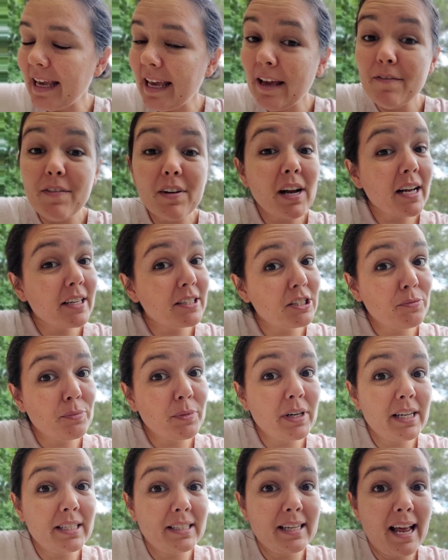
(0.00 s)
if a
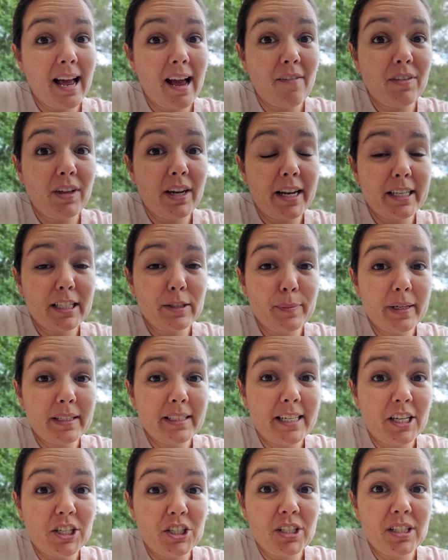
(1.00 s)
customer doesn't have that
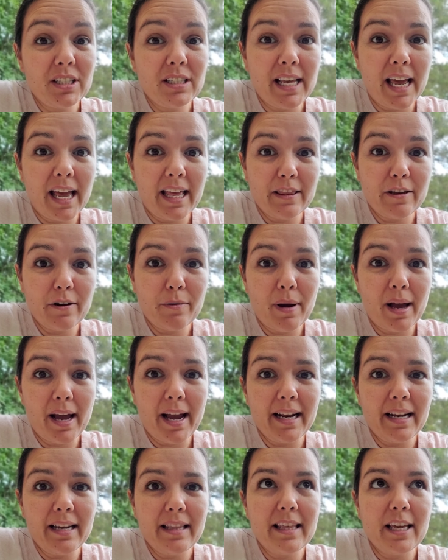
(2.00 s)
expectation set in their
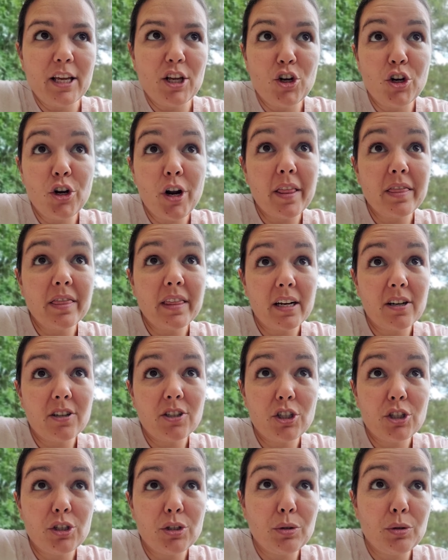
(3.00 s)
mind that you're not there
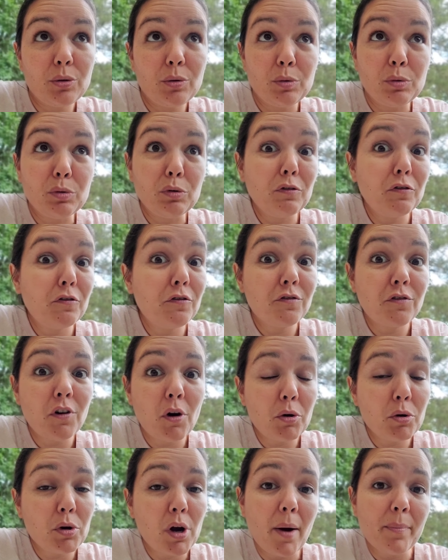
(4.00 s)
to
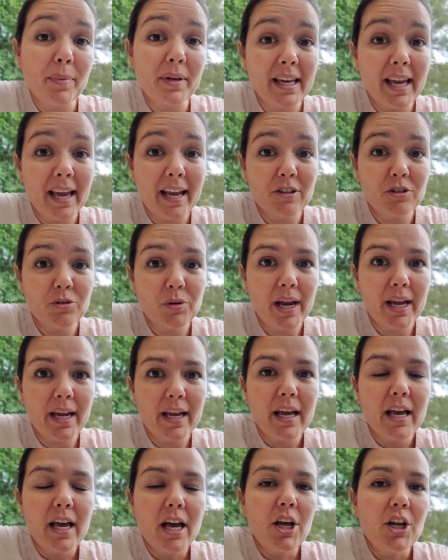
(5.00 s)
photocopy cakes, right?
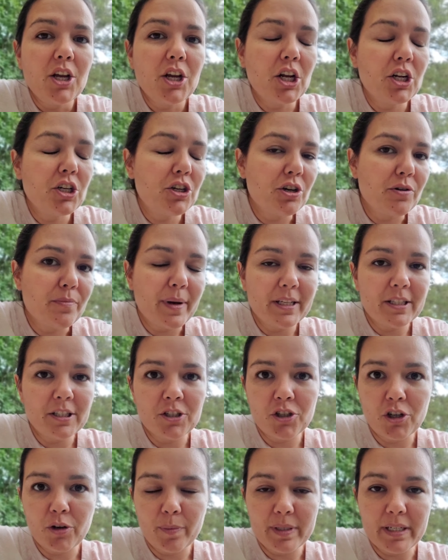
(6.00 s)
You're going to do your best
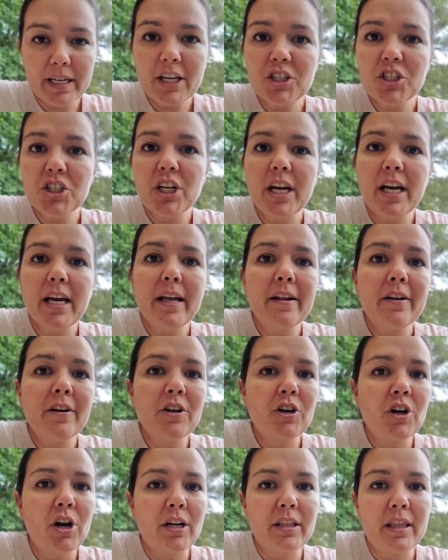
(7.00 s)
interpretation.
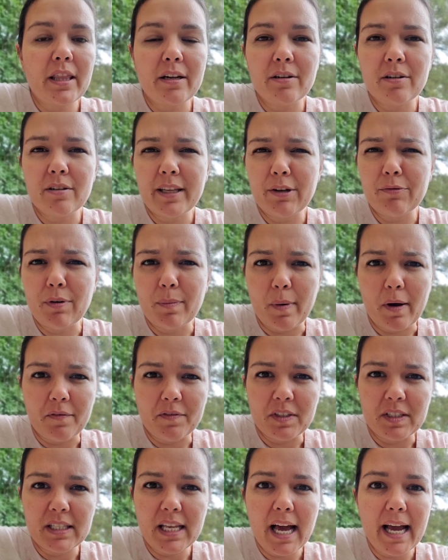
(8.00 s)
You're not there to rip off
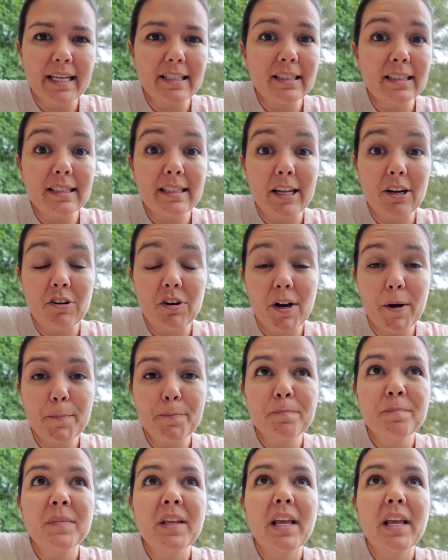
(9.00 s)
designs, etc.